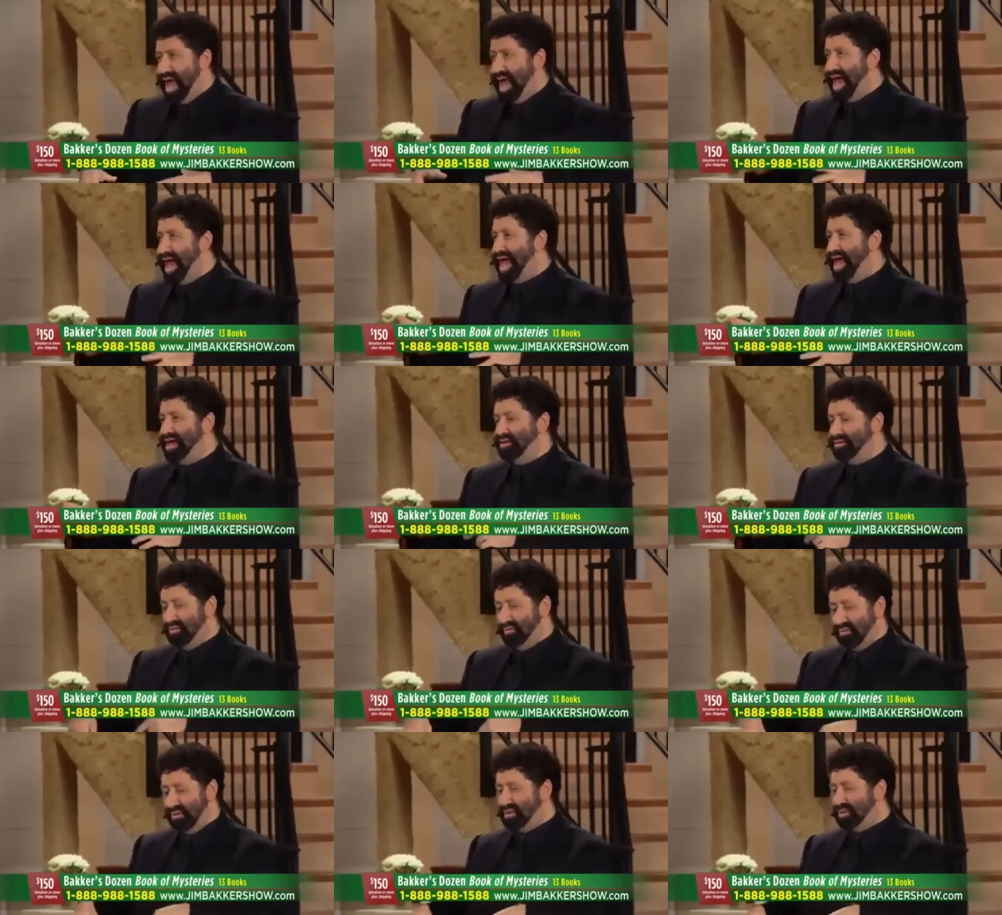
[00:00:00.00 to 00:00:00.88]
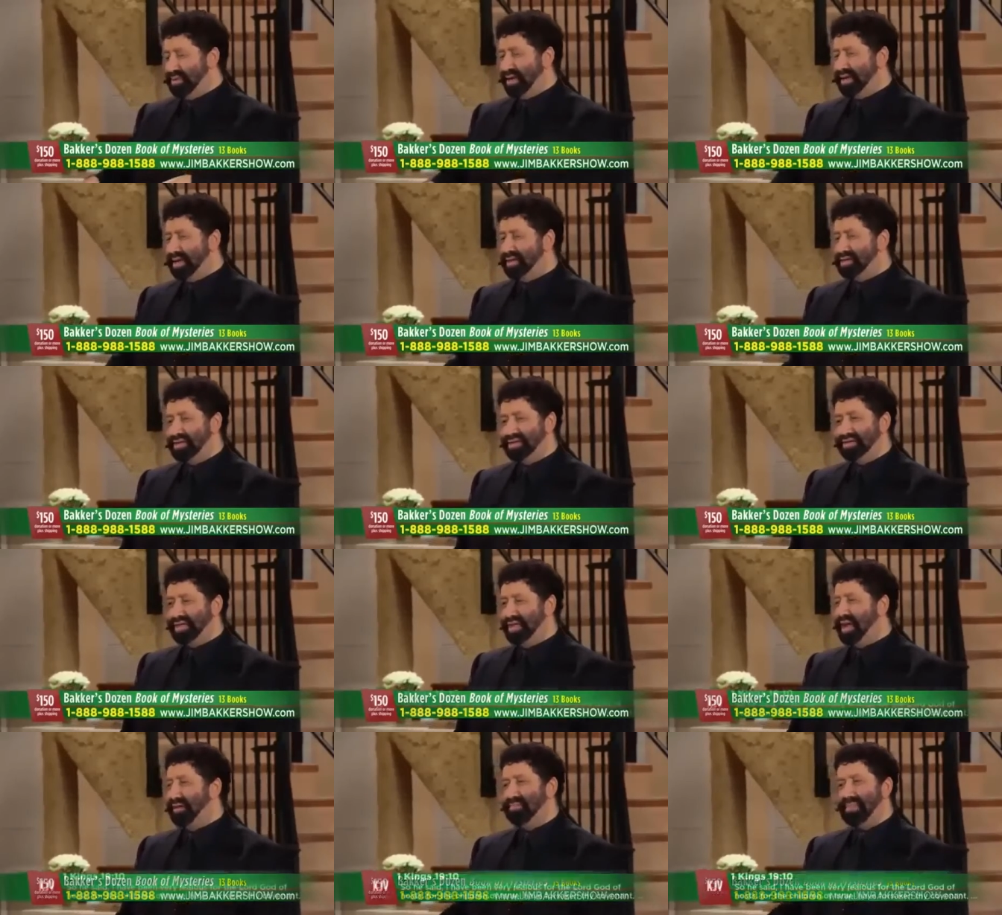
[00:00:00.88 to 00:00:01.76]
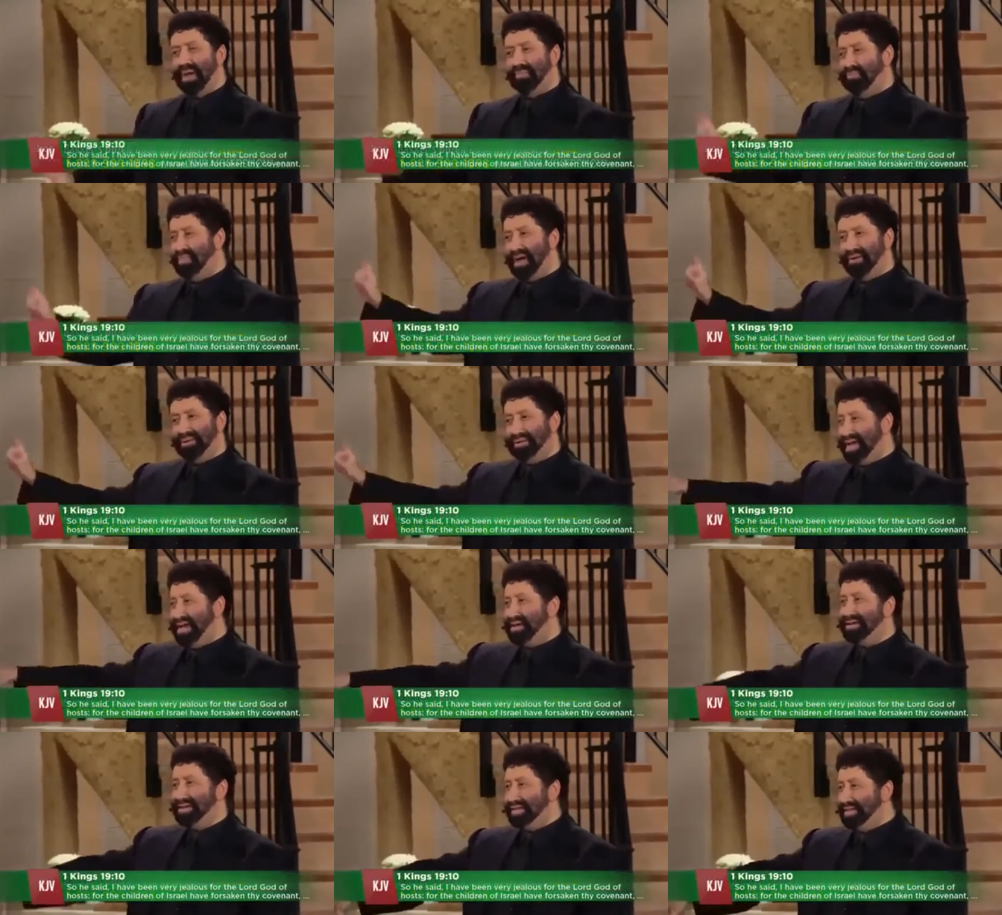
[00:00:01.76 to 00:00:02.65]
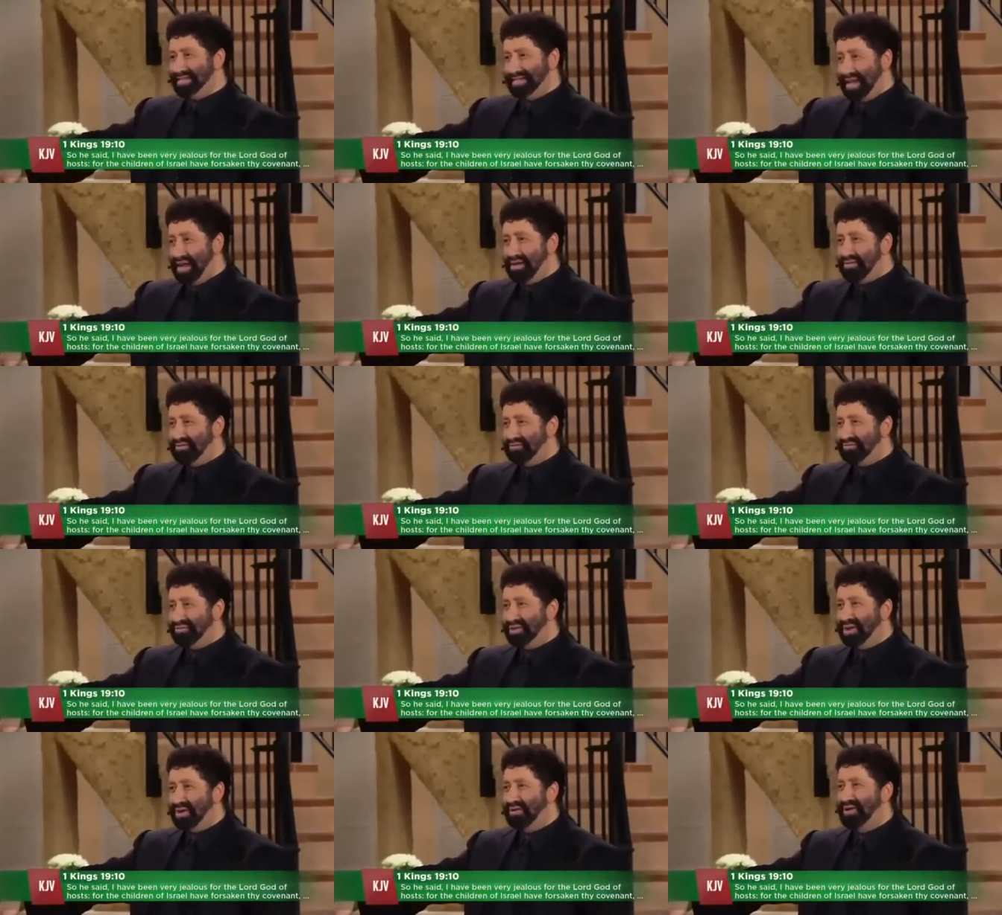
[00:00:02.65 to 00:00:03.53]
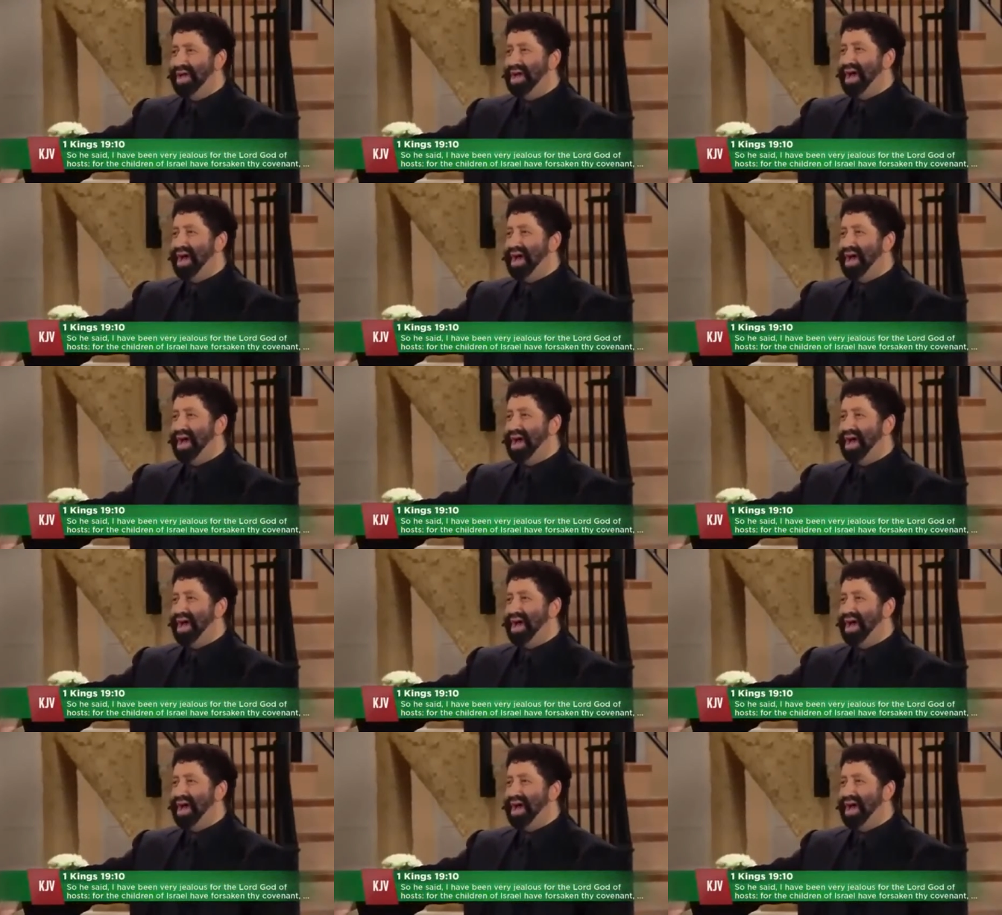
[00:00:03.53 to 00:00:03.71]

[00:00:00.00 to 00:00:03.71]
And what was it about Elijah? He said, I'm not bowing down to this stuff, you know.